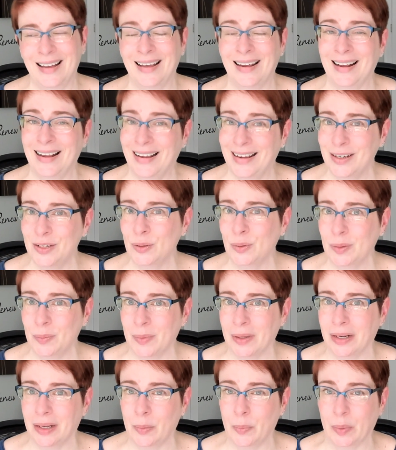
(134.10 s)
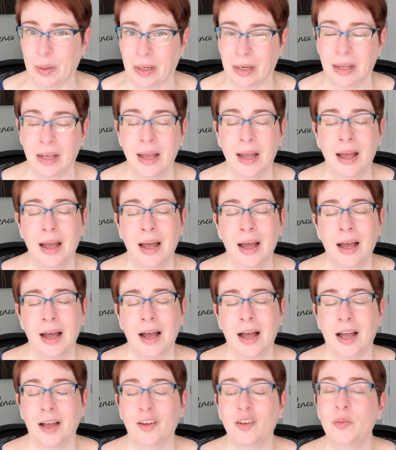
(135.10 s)
And I hate to admit it, but
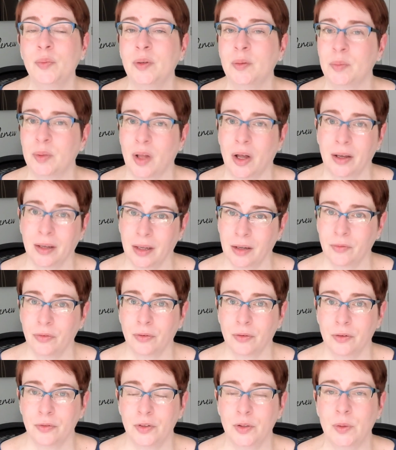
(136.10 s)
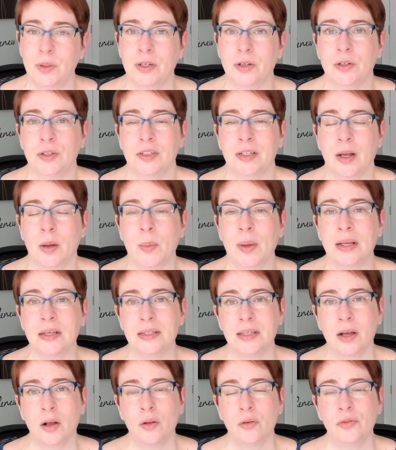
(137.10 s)
I've been blogging for a few years now
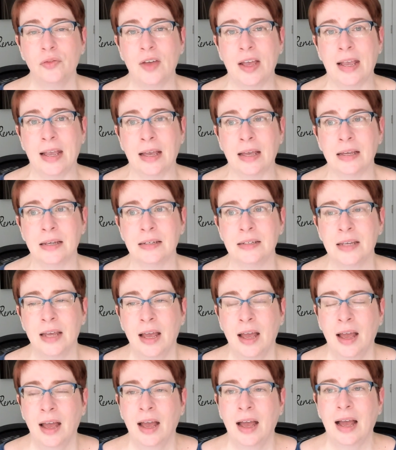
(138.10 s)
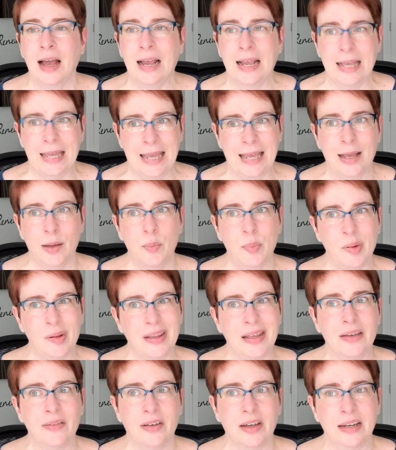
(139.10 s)
myself, and I can't
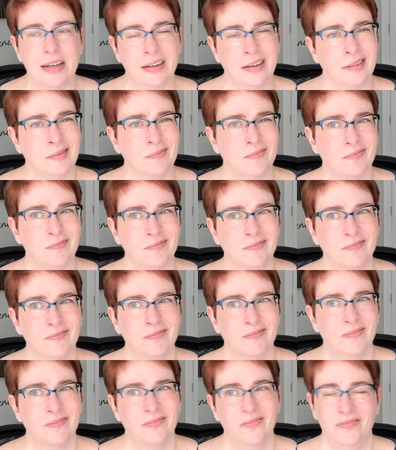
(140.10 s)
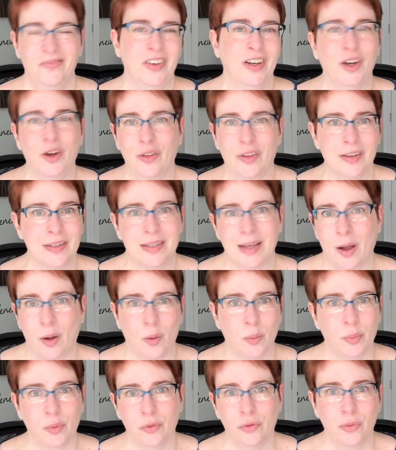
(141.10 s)
believe I didn't figure this
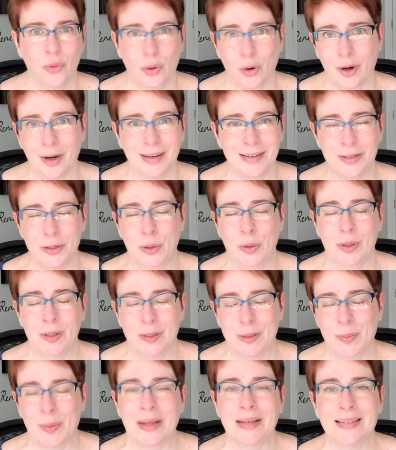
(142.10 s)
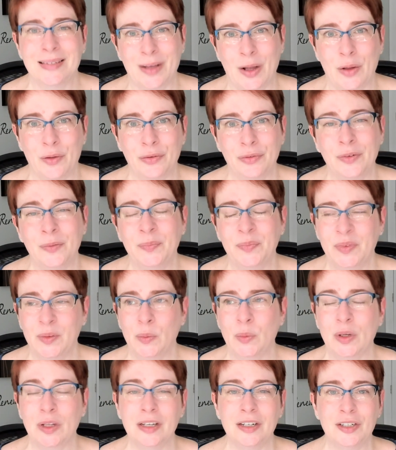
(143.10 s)
out before and do this myself.
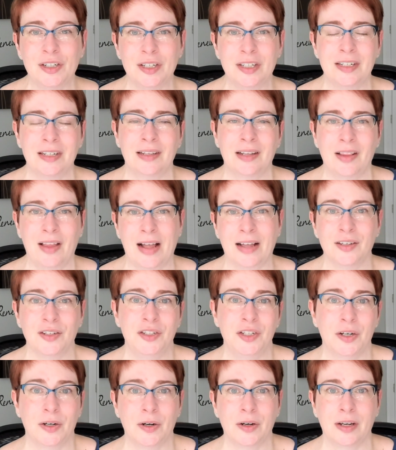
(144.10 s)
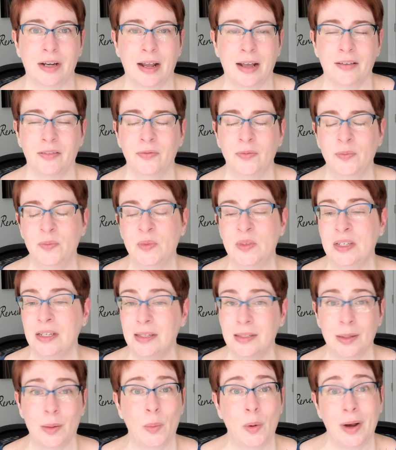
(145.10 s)
Really, just in the last year, did I
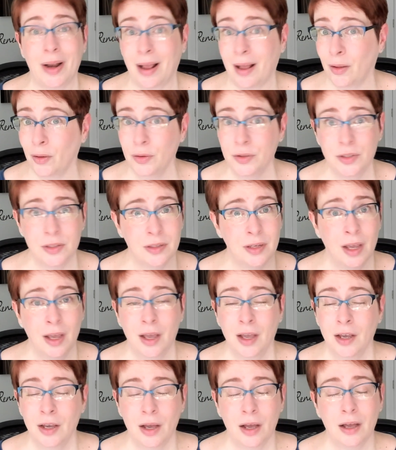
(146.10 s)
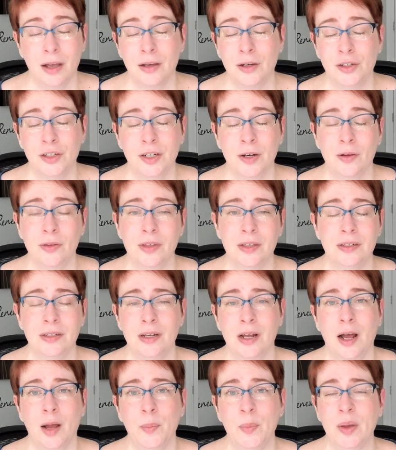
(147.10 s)
see someone else uh, share this
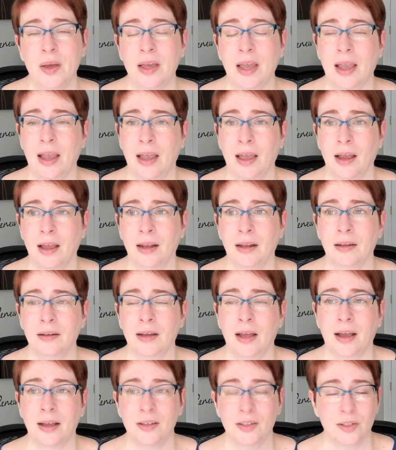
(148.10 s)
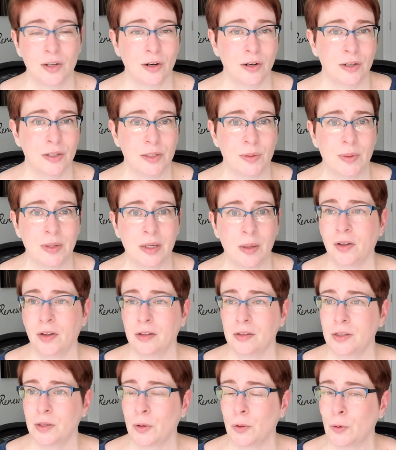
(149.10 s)
topic and I started doing it.
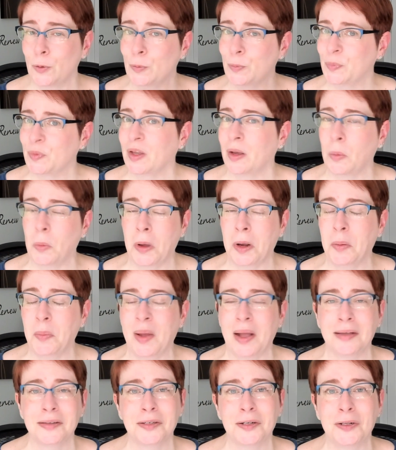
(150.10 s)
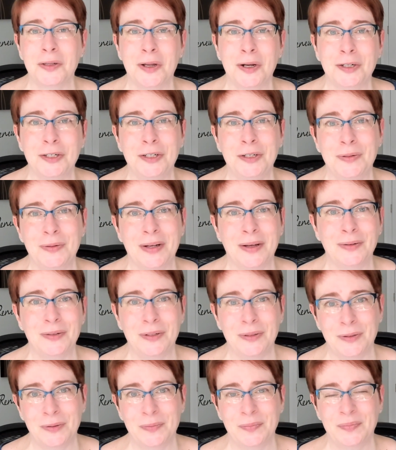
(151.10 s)
And so I want to pass it along to you now,
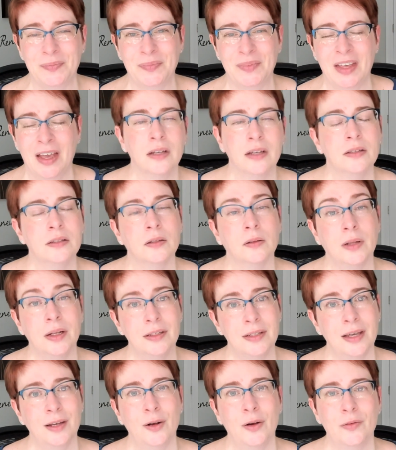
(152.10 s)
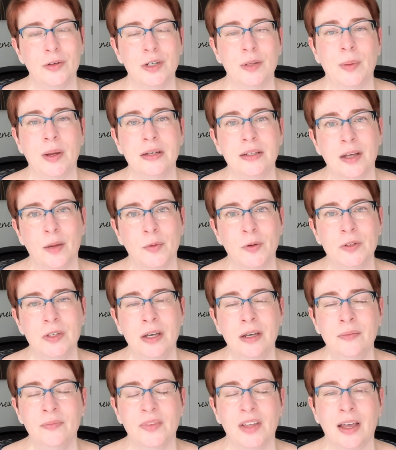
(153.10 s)
too. So let's head over to my demo
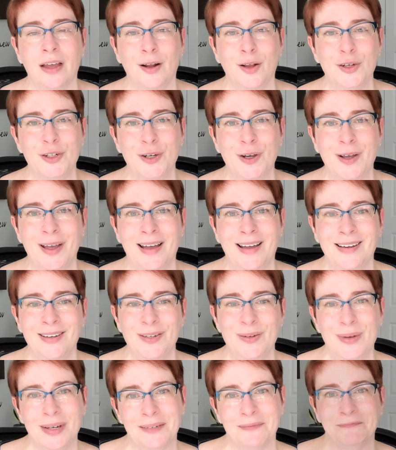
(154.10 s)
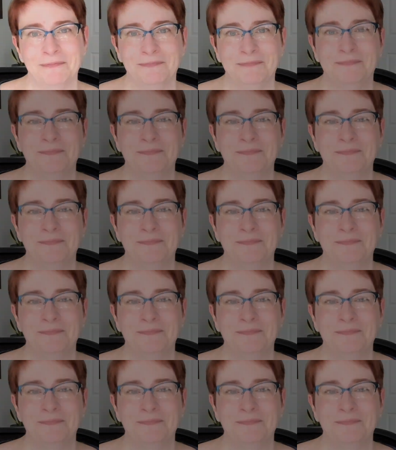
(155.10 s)
site and I'll show you how to do it.